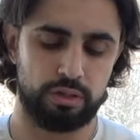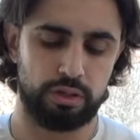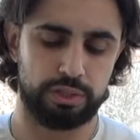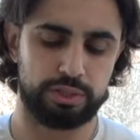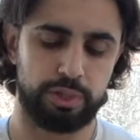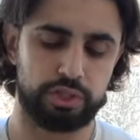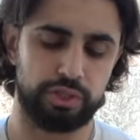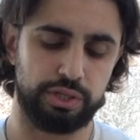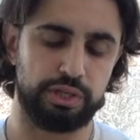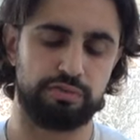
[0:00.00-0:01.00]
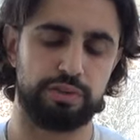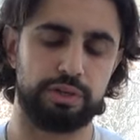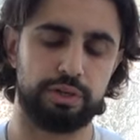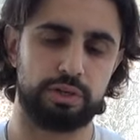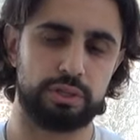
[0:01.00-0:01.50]
especially
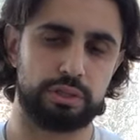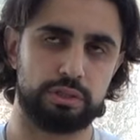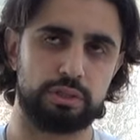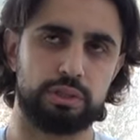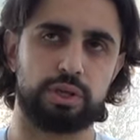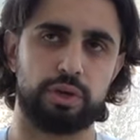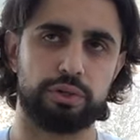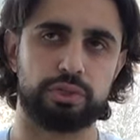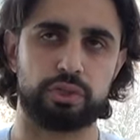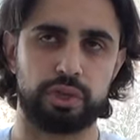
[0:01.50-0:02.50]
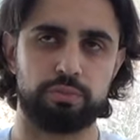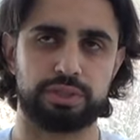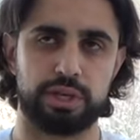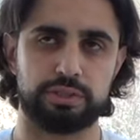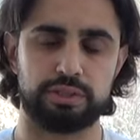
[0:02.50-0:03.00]
given the current
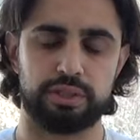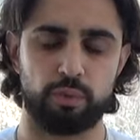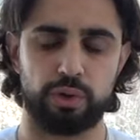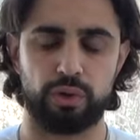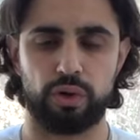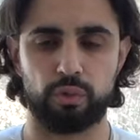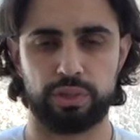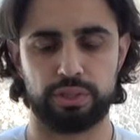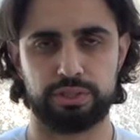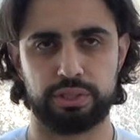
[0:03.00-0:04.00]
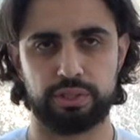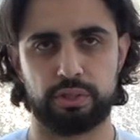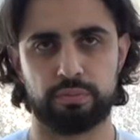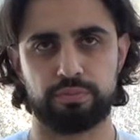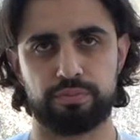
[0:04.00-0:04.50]
circumstances that we are all witnessing
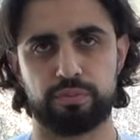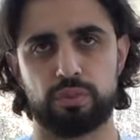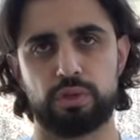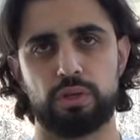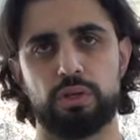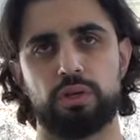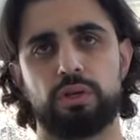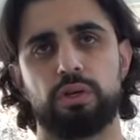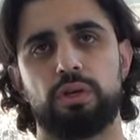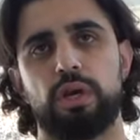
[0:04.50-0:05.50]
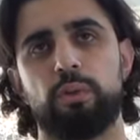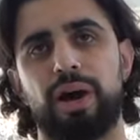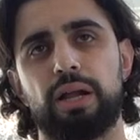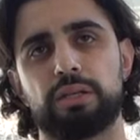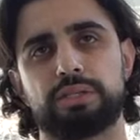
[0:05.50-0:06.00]
in
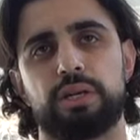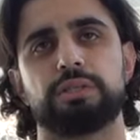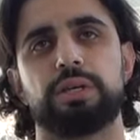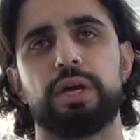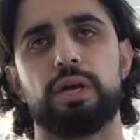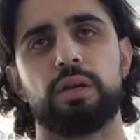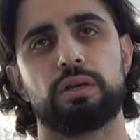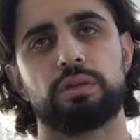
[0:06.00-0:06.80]
Palestine today,